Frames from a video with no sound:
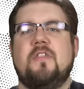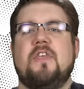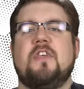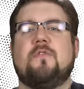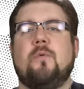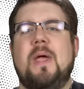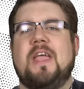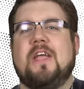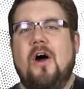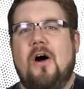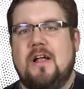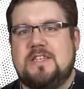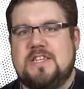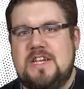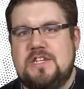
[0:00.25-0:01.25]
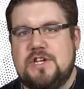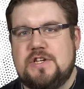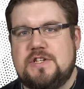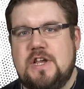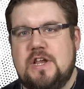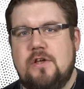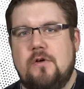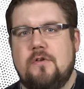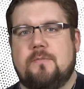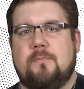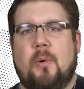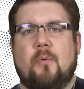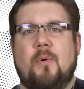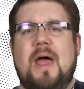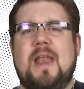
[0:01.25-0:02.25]
This week on TGC News,
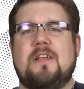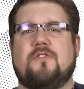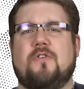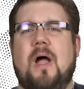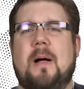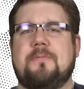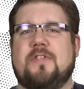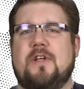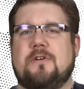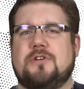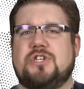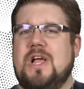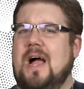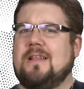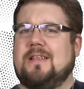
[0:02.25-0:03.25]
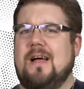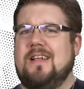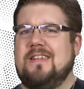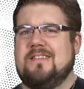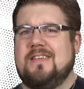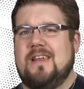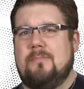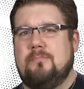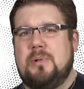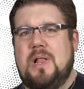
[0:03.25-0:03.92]
Beretta drops their shotguns in a